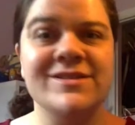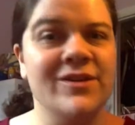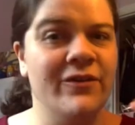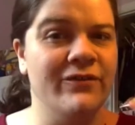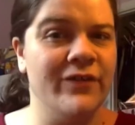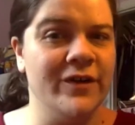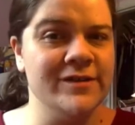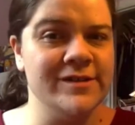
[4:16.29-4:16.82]
so
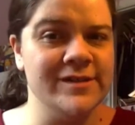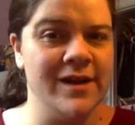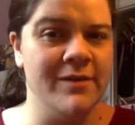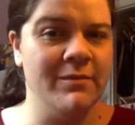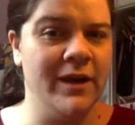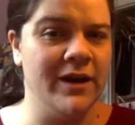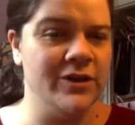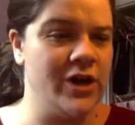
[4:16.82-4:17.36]
first
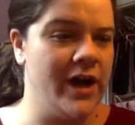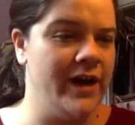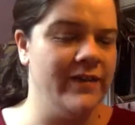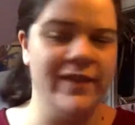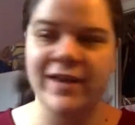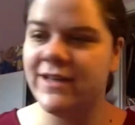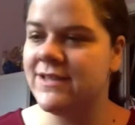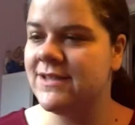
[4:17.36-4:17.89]
I'm gonna try
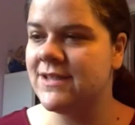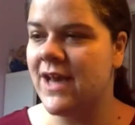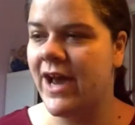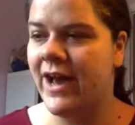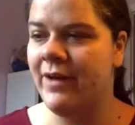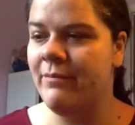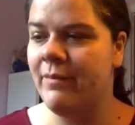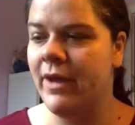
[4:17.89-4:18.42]
this,
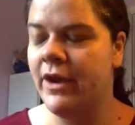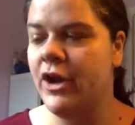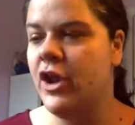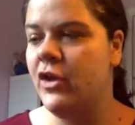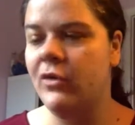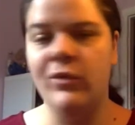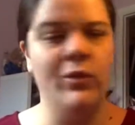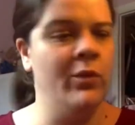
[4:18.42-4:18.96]
a
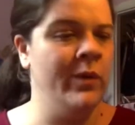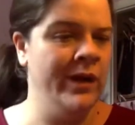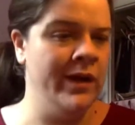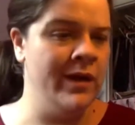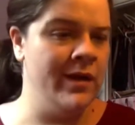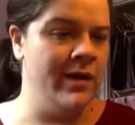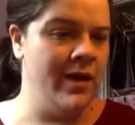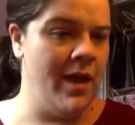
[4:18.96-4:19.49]
new
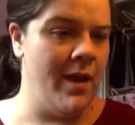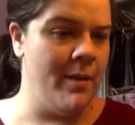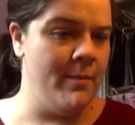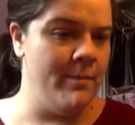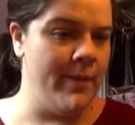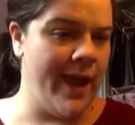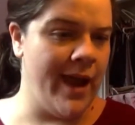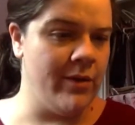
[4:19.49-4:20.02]

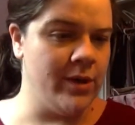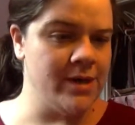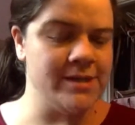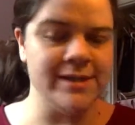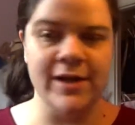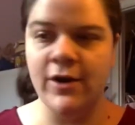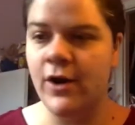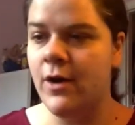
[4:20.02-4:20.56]
power
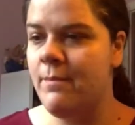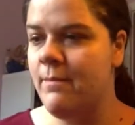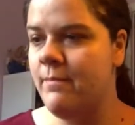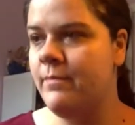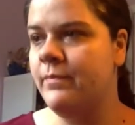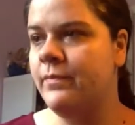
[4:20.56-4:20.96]
serum.